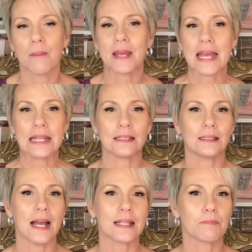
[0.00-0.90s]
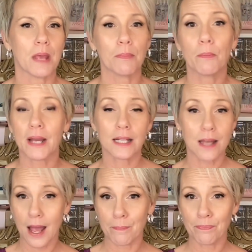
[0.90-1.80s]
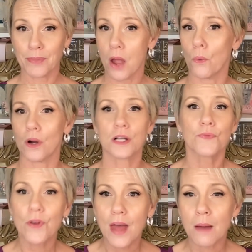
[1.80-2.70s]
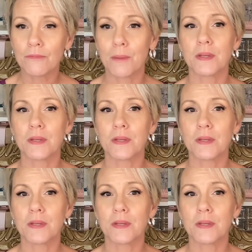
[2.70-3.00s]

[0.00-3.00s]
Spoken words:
It lets people pick a time that works for them from